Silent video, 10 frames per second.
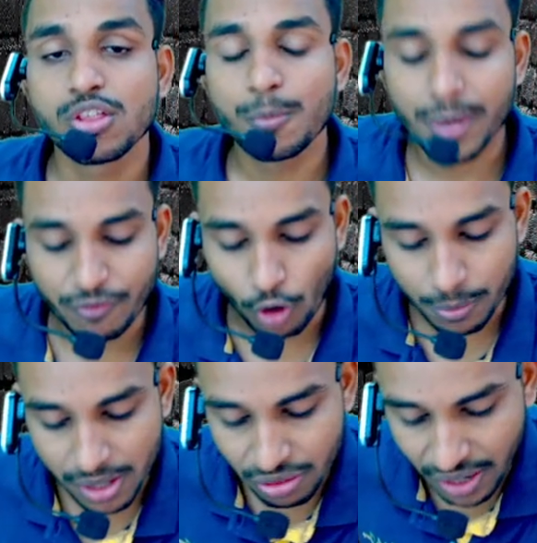So
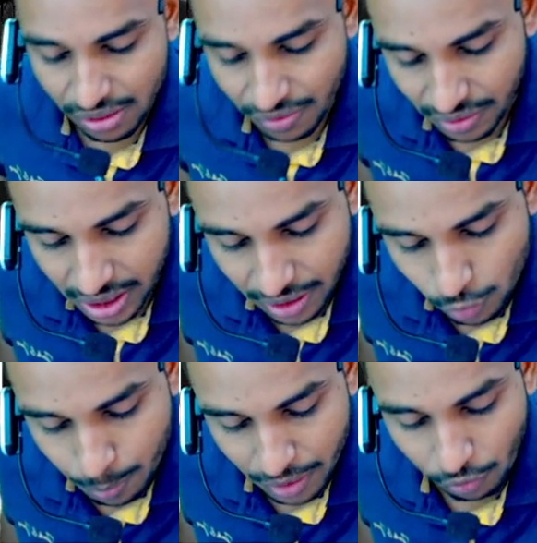performance wise we will
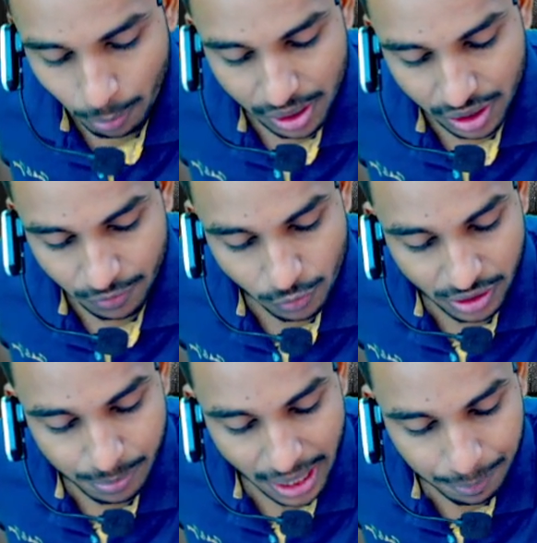review, performance review
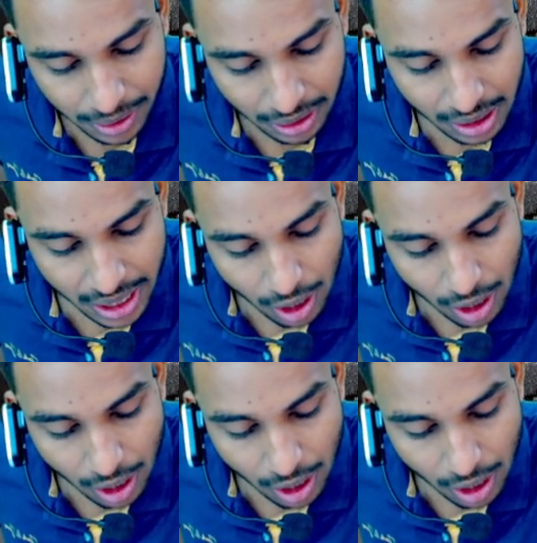will be happening